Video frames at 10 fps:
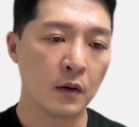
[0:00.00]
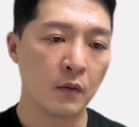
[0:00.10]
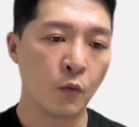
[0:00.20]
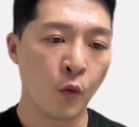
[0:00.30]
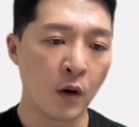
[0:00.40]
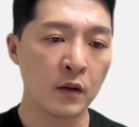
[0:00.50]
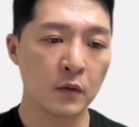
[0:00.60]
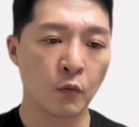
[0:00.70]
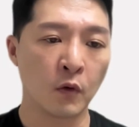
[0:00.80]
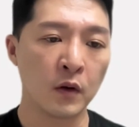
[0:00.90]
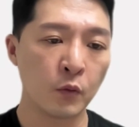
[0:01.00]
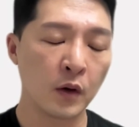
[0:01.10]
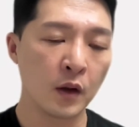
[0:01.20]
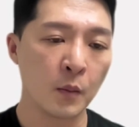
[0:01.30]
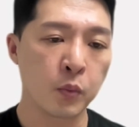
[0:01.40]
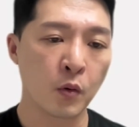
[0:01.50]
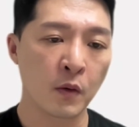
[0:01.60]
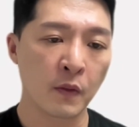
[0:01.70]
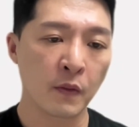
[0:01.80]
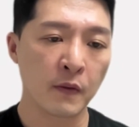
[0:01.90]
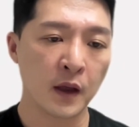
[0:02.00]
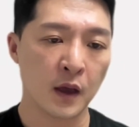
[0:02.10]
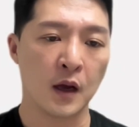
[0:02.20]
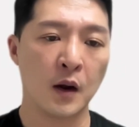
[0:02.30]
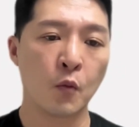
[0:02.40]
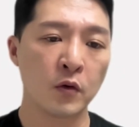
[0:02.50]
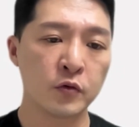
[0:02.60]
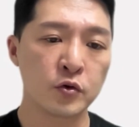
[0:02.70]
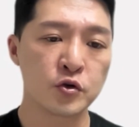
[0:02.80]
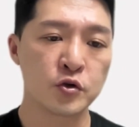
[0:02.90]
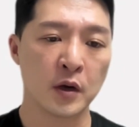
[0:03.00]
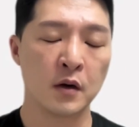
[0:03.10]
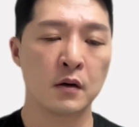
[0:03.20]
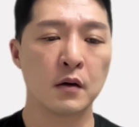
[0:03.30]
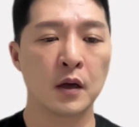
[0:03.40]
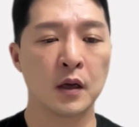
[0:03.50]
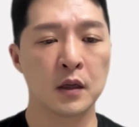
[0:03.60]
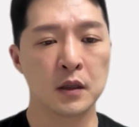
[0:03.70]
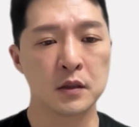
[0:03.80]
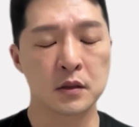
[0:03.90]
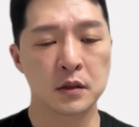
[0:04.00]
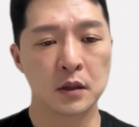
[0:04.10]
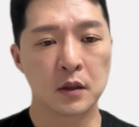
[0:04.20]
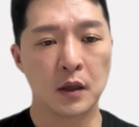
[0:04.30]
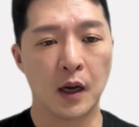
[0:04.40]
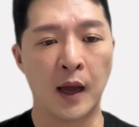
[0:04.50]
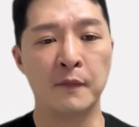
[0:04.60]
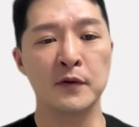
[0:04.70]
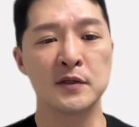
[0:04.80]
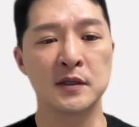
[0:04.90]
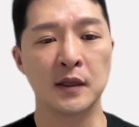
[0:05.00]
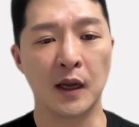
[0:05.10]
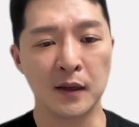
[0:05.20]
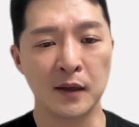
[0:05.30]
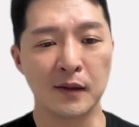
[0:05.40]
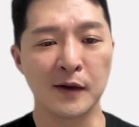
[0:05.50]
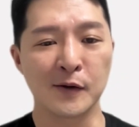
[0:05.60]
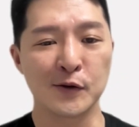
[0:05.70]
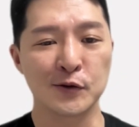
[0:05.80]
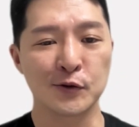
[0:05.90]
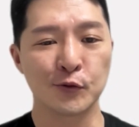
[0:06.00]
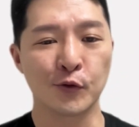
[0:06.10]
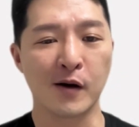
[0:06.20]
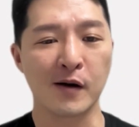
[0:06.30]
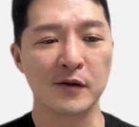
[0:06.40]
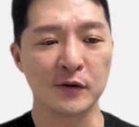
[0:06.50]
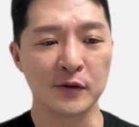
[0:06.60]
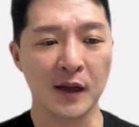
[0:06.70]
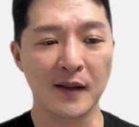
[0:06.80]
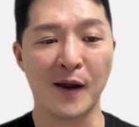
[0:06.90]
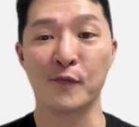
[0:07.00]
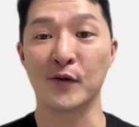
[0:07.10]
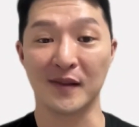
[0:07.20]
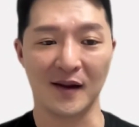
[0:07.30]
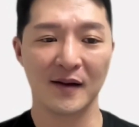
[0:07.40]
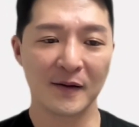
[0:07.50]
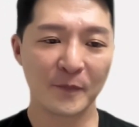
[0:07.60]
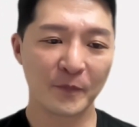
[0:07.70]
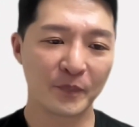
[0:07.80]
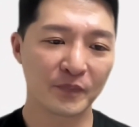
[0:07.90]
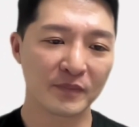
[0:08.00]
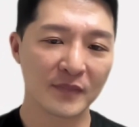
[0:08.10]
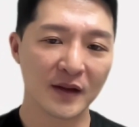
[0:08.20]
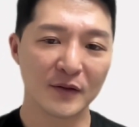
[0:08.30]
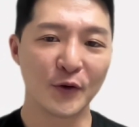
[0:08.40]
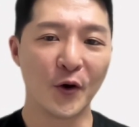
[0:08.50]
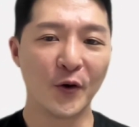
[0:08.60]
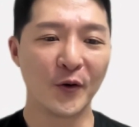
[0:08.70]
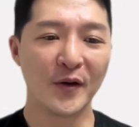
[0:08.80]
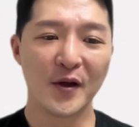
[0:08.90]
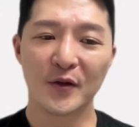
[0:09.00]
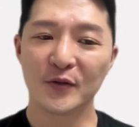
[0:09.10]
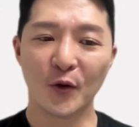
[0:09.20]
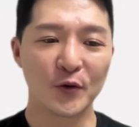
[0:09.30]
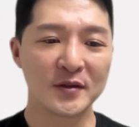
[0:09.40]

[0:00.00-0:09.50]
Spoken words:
One really important thing I want to share is I haven't seen any leaders who are good at everything. No